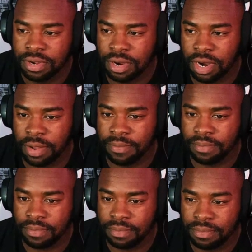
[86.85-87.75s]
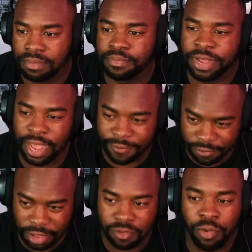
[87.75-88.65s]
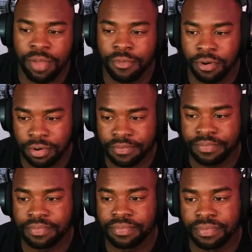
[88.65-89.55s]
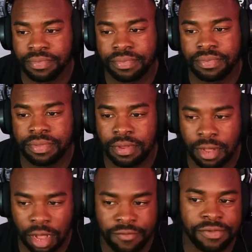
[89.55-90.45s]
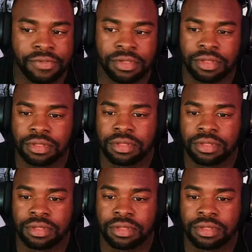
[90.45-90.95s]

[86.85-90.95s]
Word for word: All right. Ben Affleck is way more. Obviously.